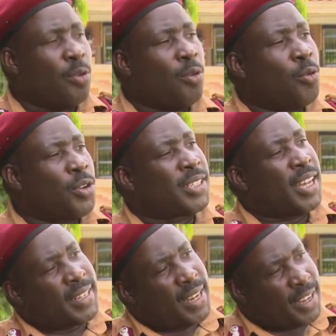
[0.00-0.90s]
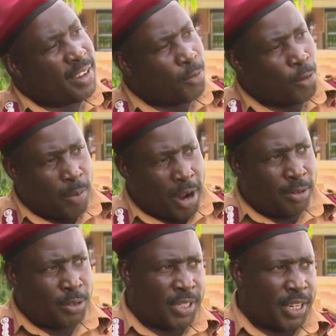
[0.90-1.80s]
or who is attacking from
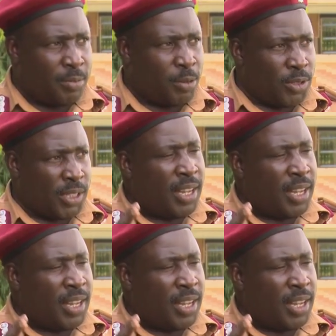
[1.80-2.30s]
outside because